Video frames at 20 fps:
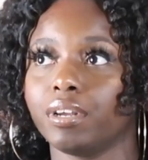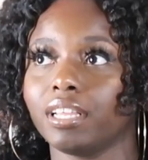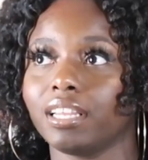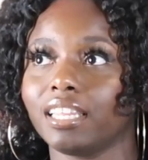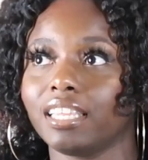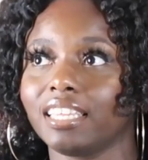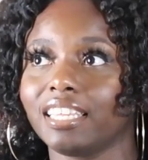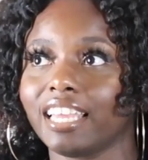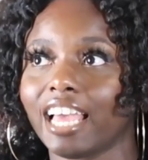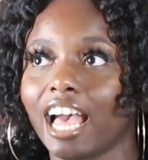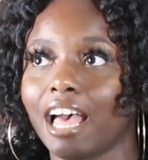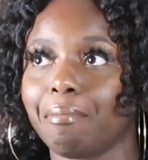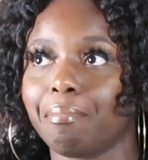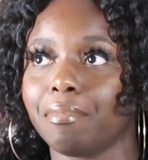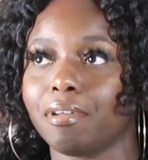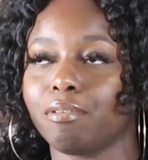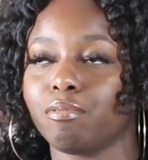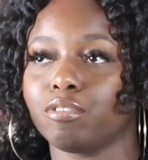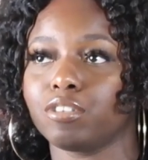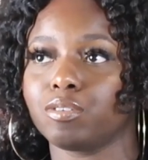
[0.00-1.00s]
really
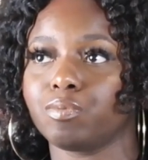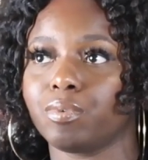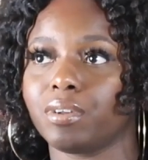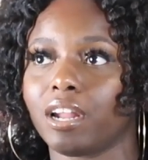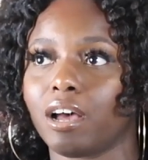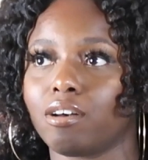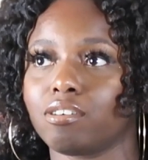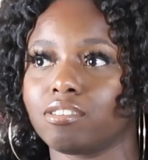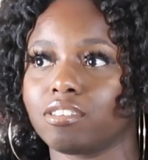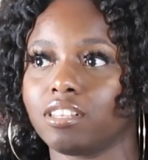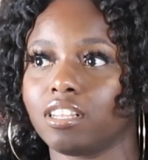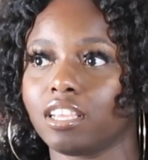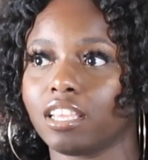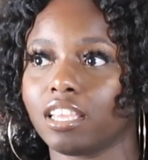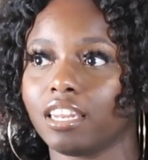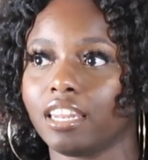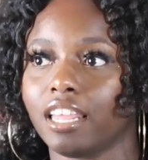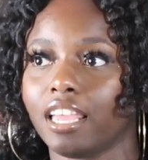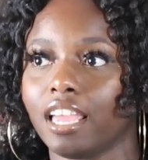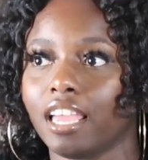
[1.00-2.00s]
got me was when I was
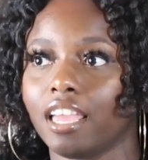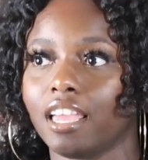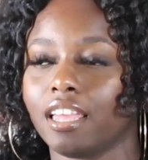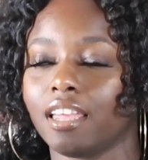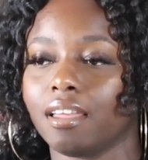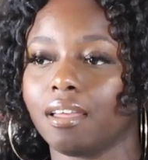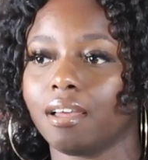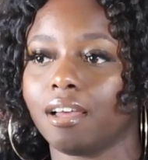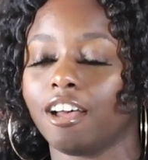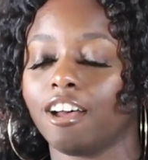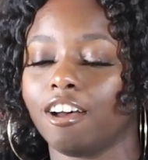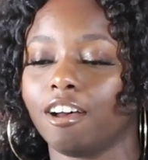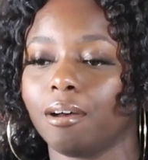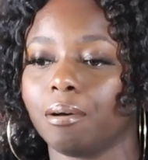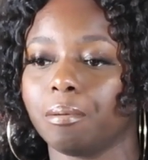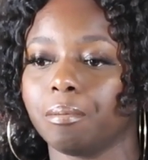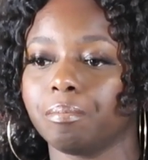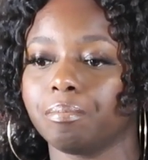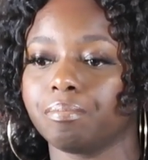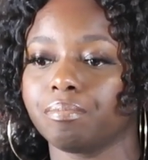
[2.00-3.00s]
looking at
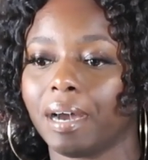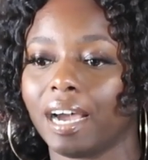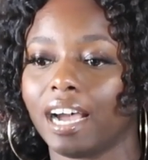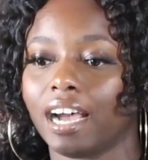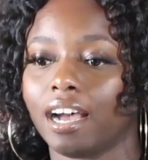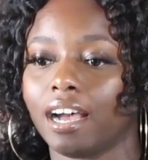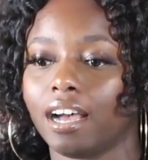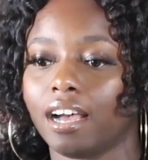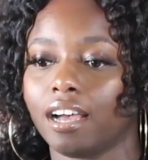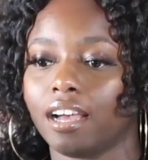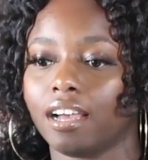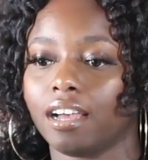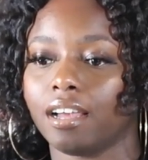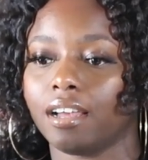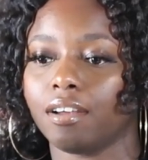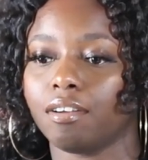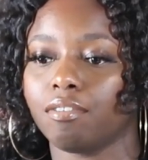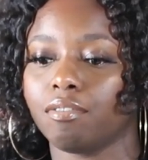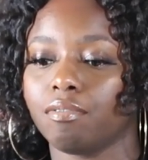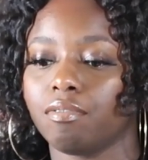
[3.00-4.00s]

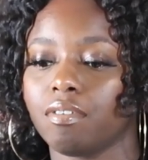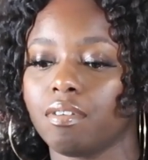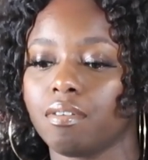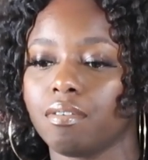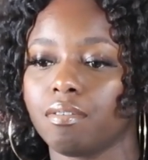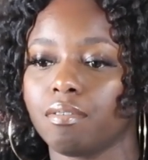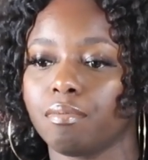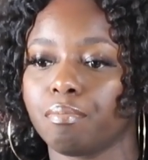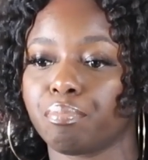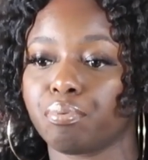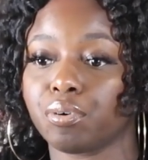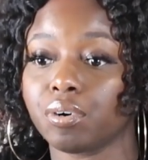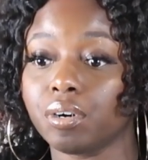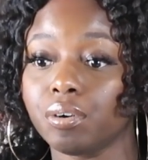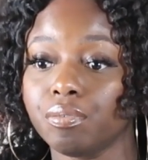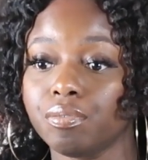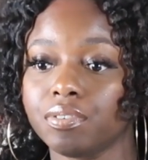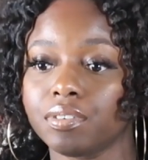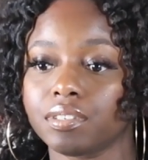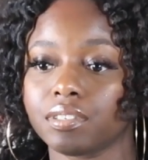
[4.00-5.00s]
my
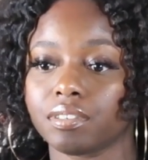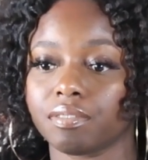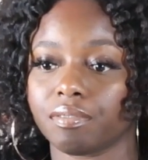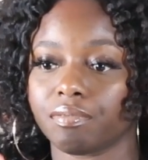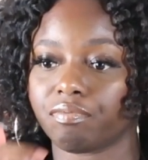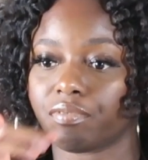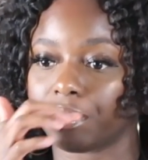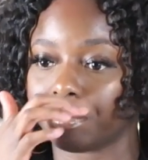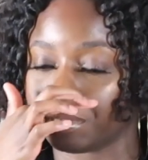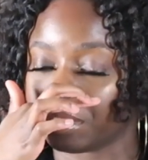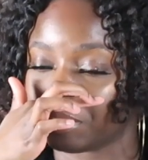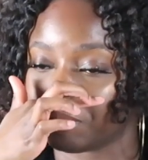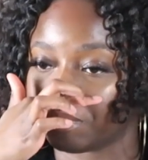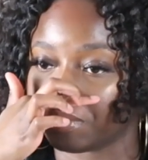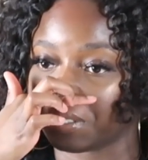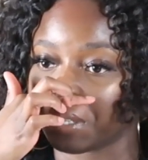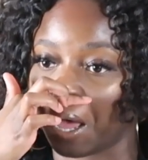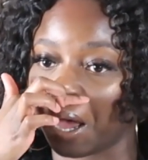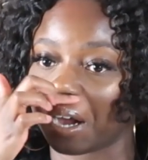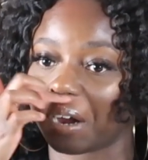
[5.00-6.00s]
proofs from this
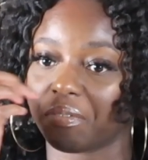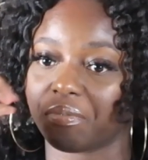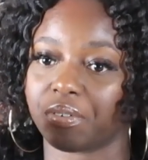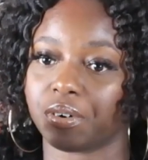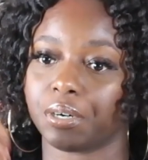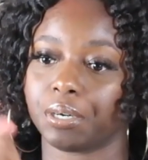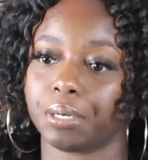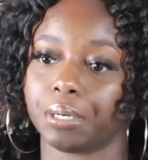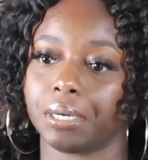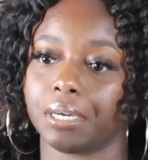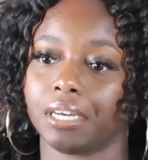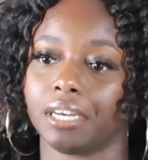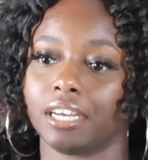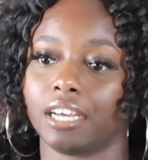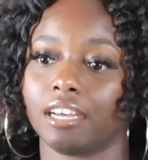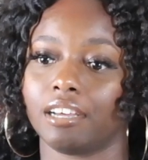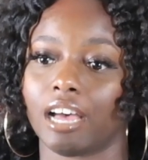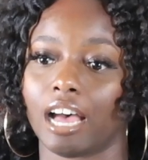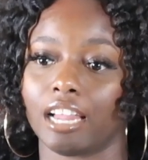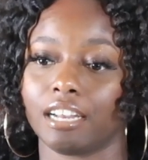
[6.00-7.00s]
photographer
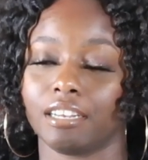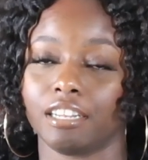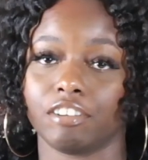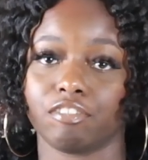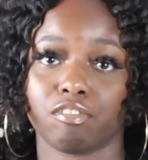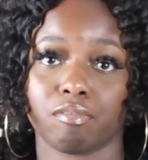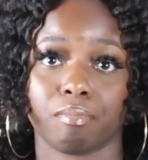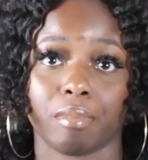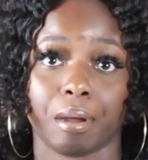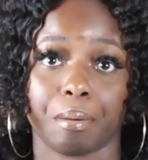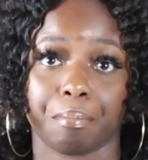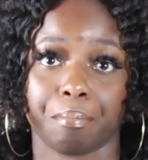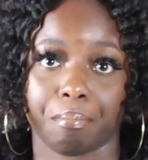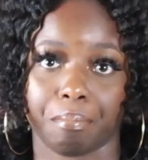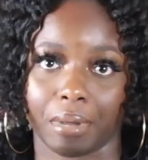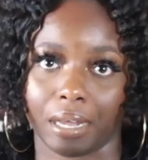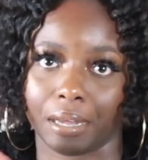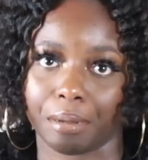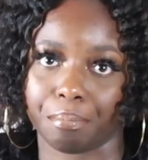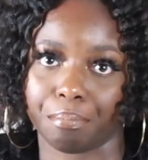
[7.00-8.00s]
I did for
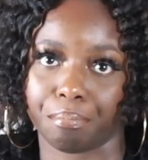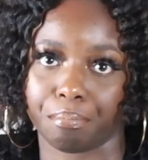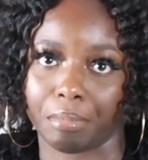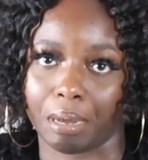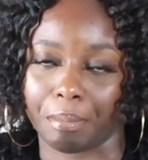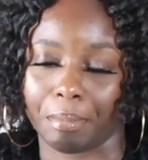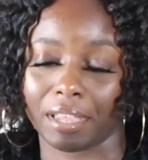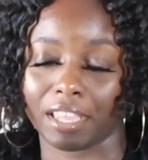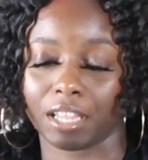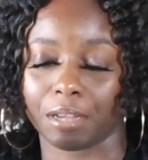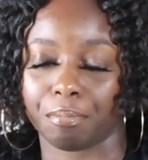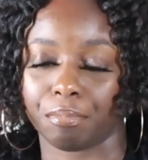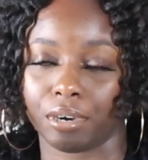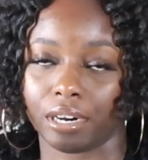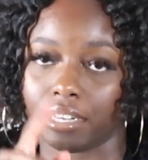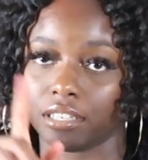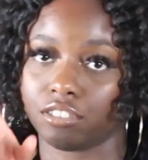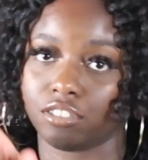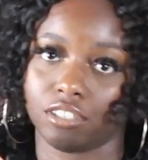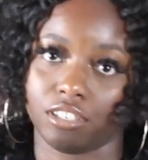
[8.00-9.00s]
my makeup
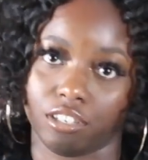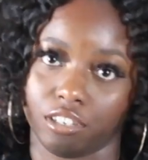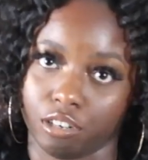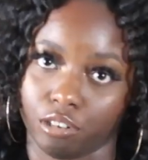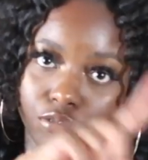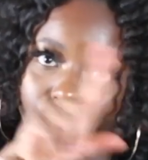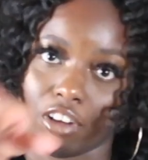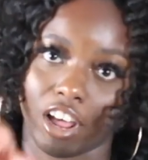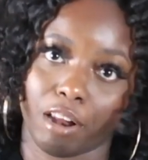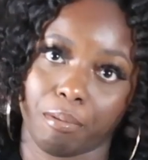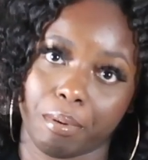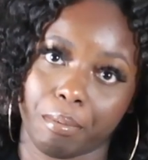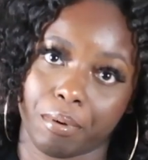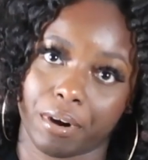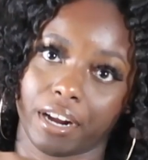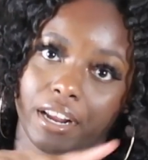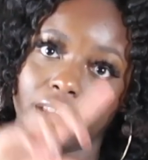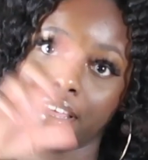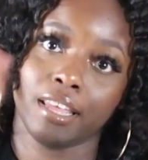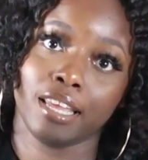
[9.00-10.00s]
brand. You know, follow my
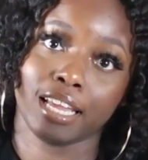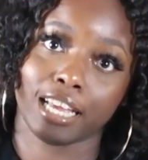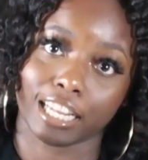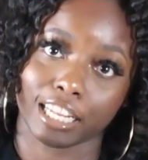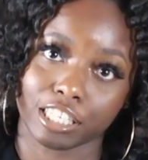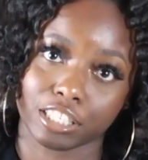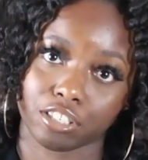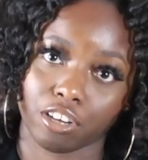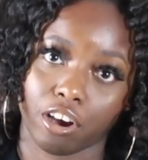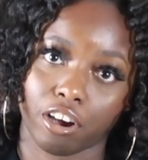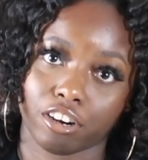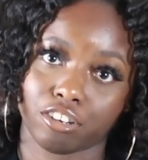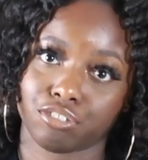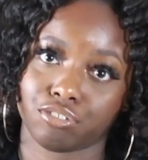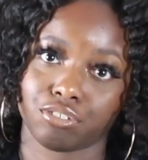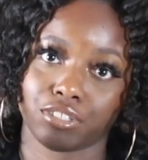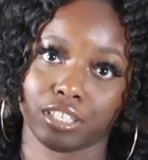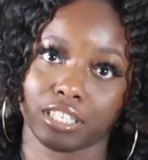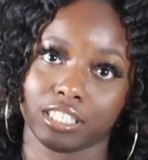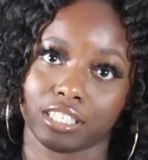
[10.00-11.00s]
brand, Glitter
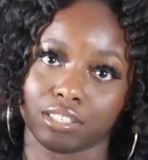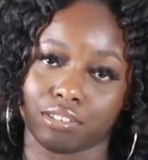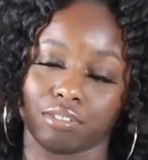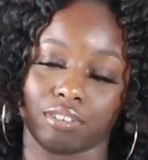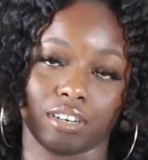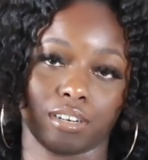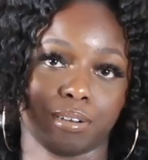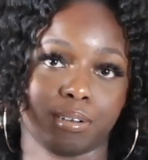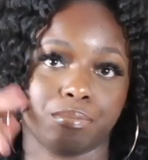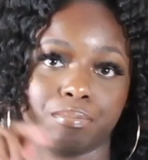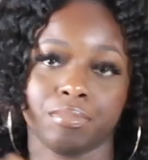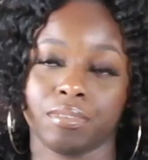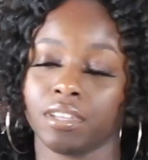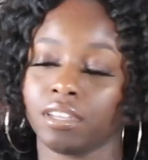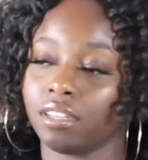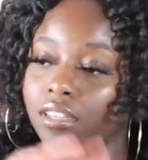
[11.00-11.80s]
Artistry, Instagram,